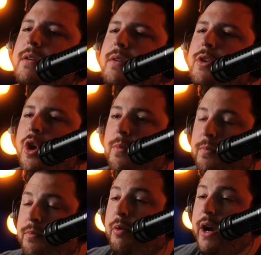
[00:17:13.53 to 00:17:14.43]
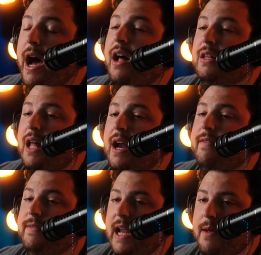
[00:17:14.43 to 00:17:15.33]
you know, put out a lot
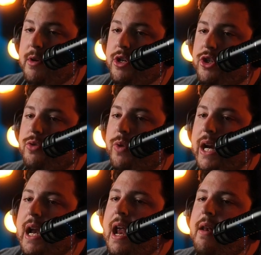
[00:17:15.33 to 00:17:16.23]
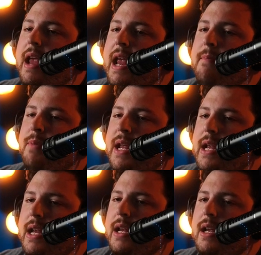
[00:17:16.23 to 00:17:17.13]
of damage, right? And it
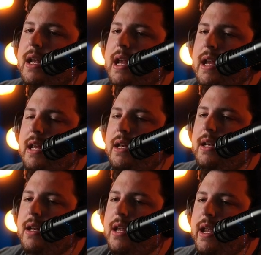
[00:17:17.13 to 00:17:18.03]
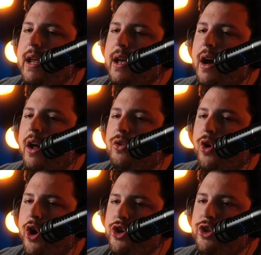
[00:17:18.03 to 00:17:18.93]
being in a
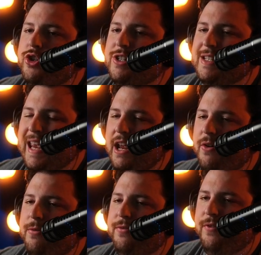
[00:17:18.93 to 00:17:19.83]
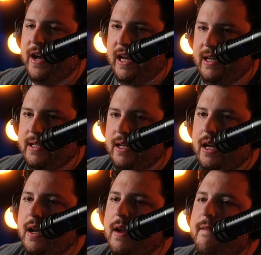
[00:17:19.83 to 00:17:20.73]
larger scale fight,
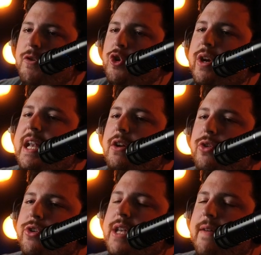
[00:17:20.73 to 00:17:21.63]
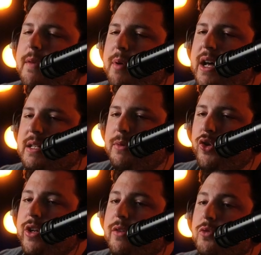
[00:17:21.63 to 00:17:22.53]
your healers have the
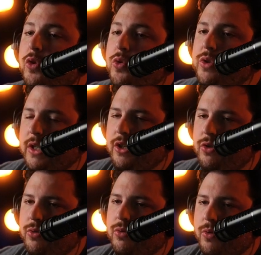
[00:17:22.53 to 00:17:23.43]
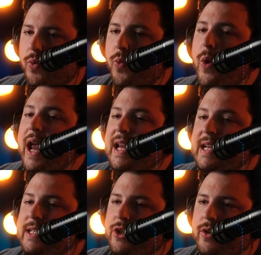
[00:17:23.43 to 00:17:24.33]
possibility of losing you way
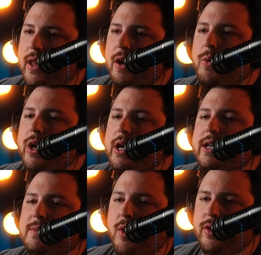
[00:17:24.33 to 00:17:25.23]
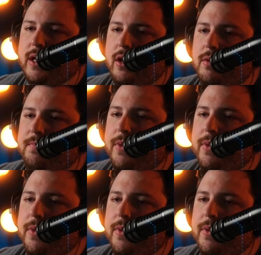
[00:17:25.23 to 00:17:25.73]
easier than it would in a small scale,